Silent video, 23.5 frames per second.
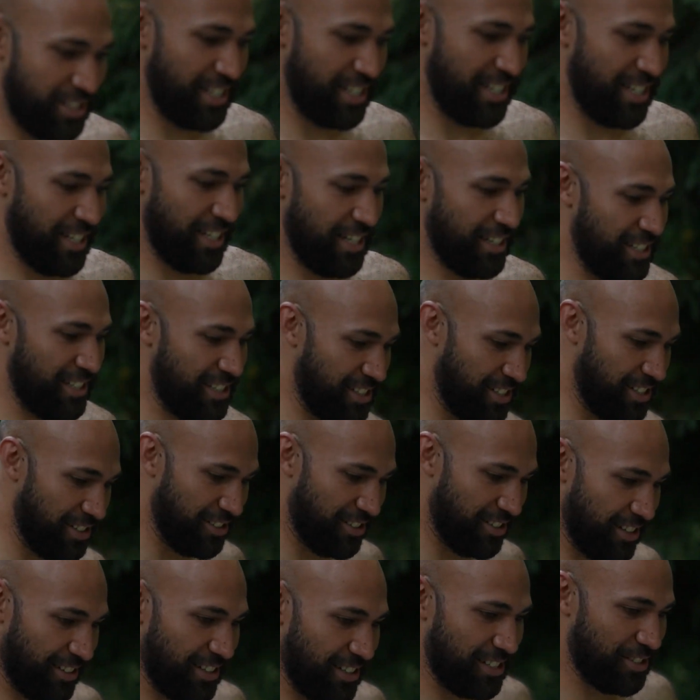seeing these
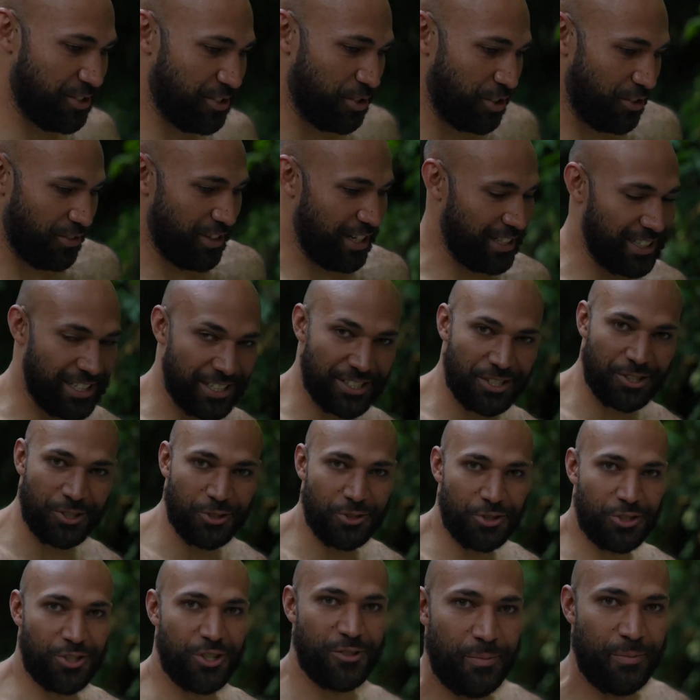this sort of like
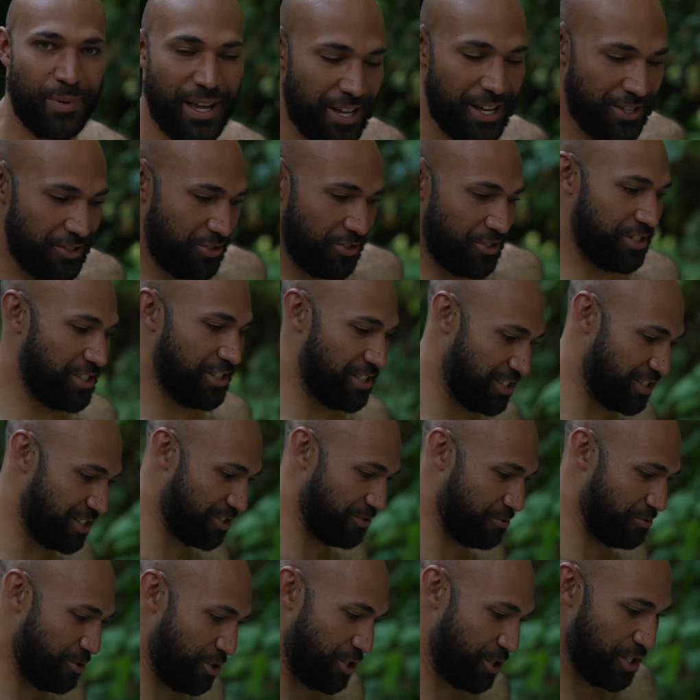disillusion of boundaries is
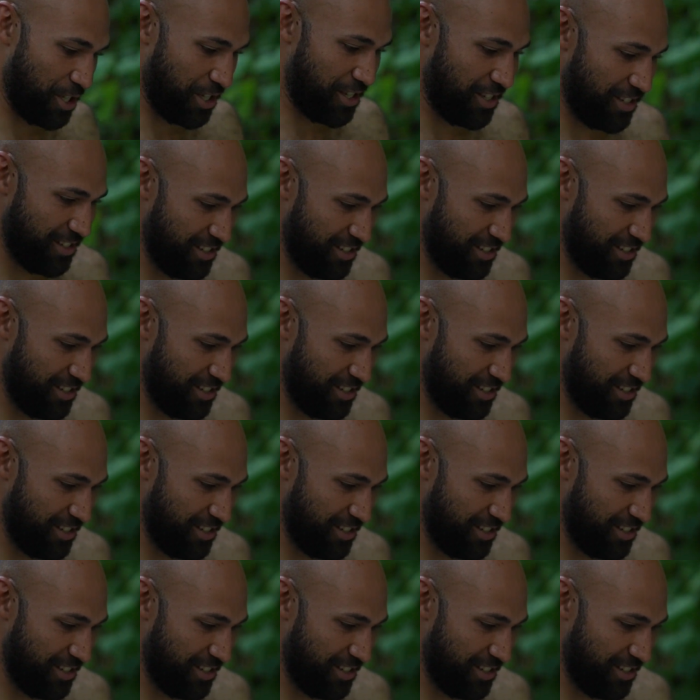a really